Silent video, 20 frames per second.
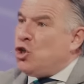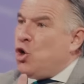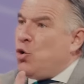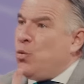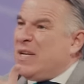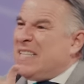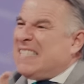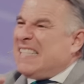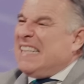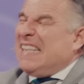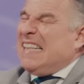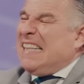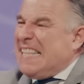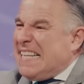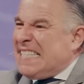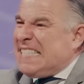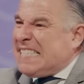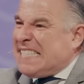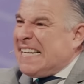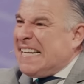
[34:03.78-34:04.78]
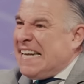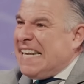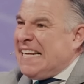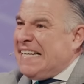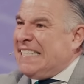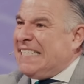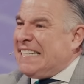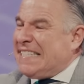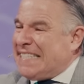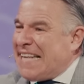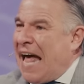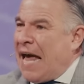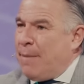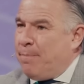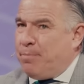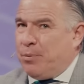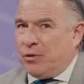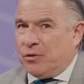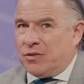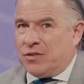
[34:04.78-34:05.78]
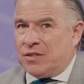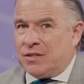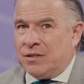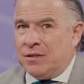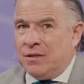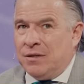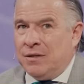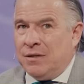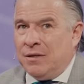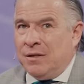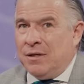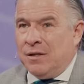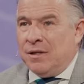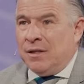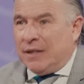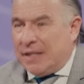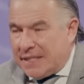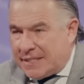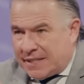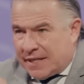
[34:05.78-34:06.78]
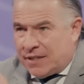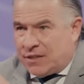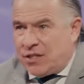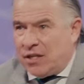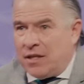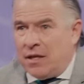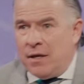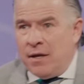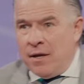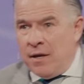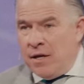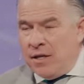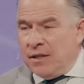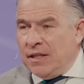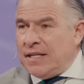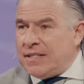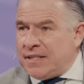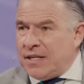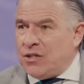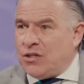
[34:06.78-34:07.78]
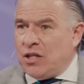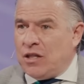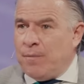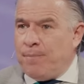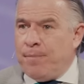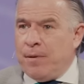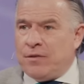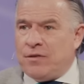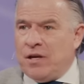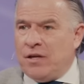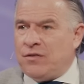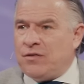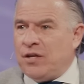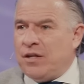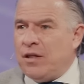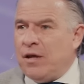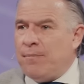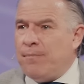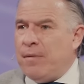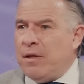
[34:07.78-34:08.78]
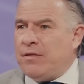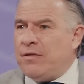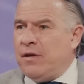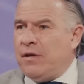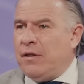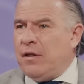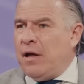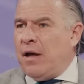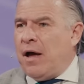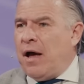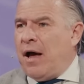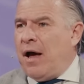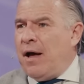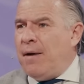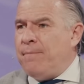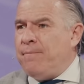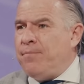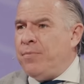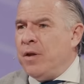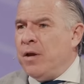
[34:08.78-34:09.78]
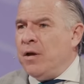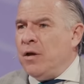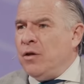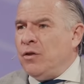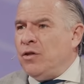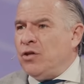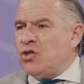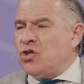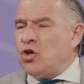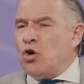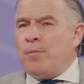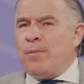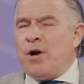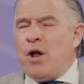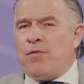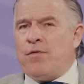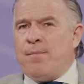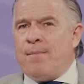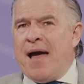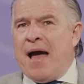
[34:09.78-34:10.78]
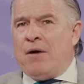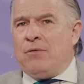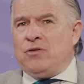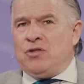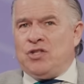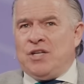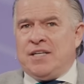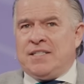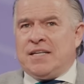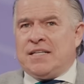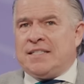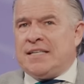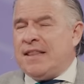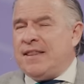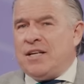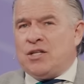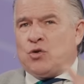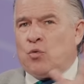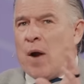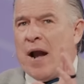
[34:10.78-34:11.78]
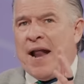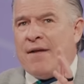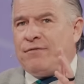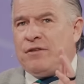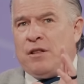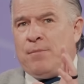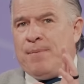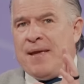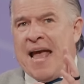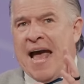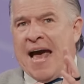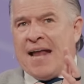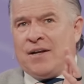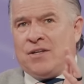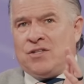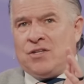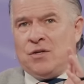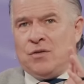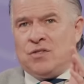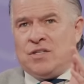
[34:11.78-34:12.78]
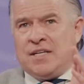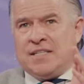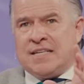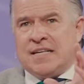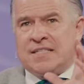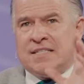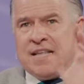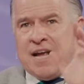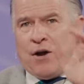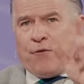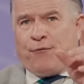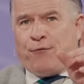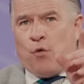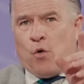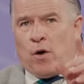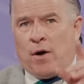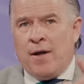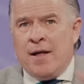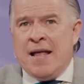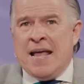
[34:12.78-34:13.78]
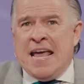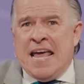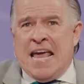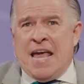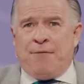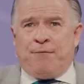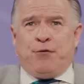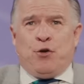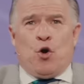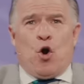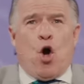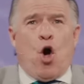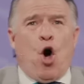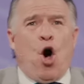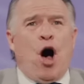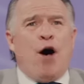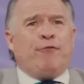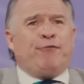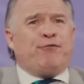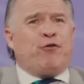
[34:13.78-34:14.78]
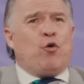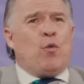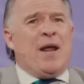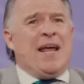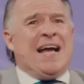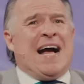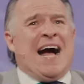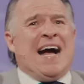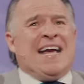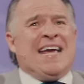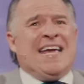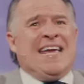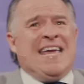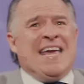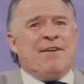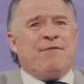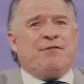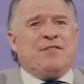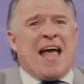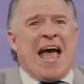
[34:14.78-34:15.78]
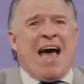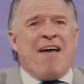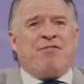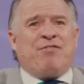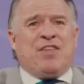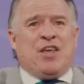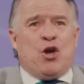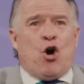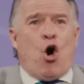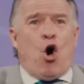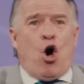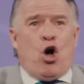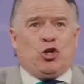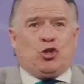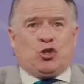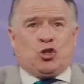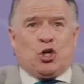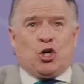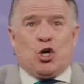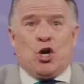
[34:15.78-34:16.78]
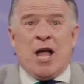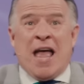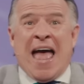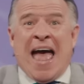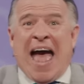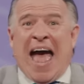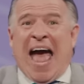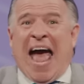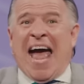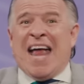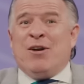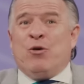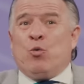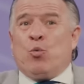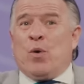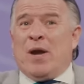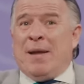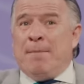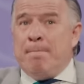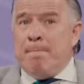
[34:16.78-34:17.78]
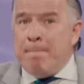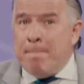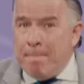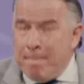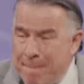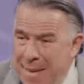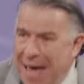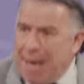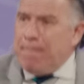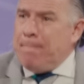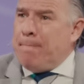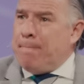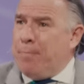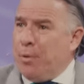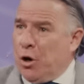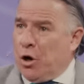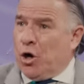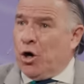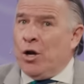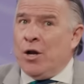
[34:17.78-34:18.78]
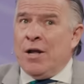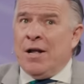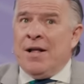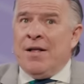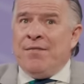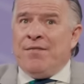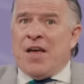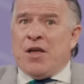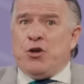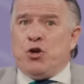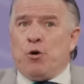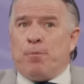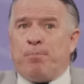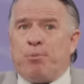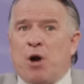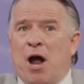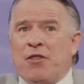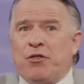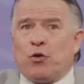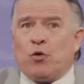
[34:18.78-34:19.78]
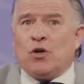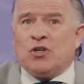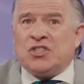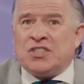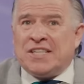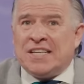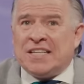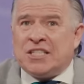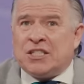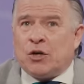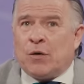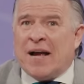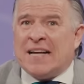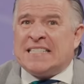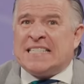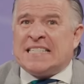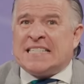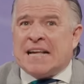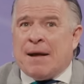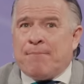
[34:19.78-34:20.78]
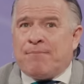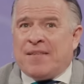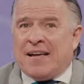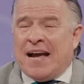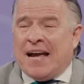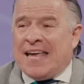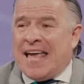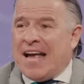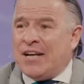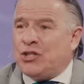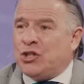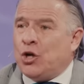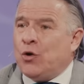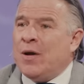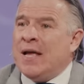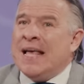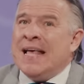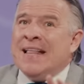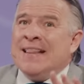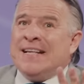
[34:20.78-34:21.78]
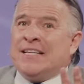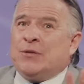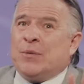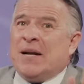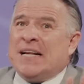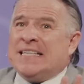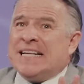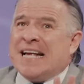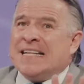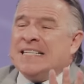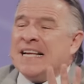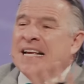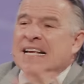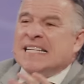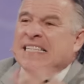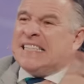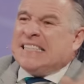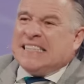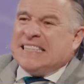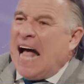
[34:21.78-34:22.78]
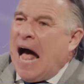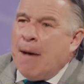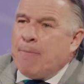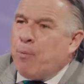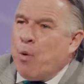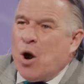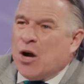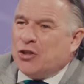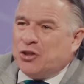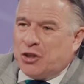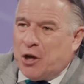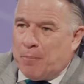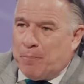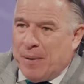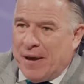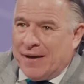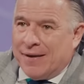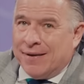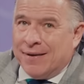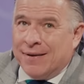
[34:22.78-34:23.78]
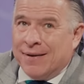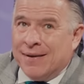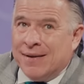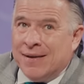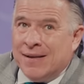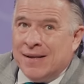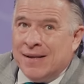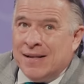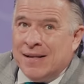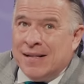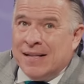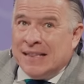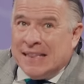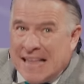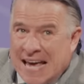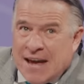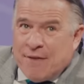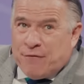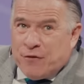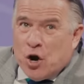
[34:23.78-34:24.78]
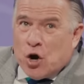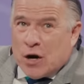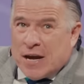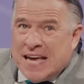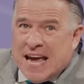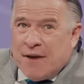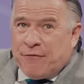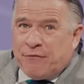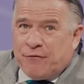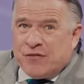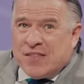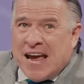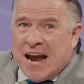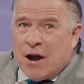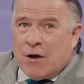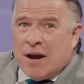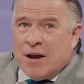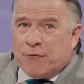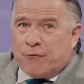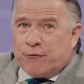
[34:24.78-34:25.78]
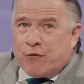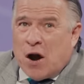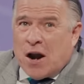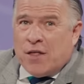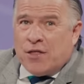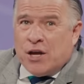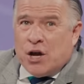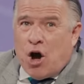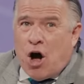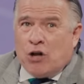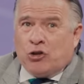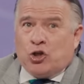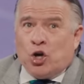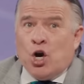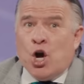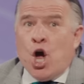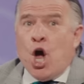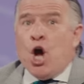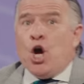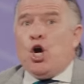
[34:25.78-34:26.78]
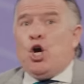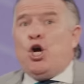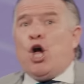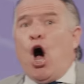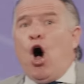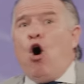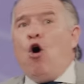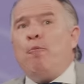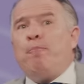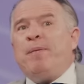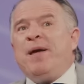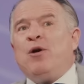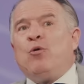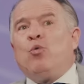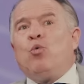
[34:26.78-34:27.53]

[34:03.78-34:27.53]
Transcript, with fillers: to his listening disciples. Listen to the listen to the to the the um, the Sermon on the Mount. Jesus said this right after the Beatitudes. He says, "Therefore, if you're offering a gift at the altar and remember that your brother or sister has something against you, this is what he says: Stop worshiping." Leave your gift there in front of the altar. Go be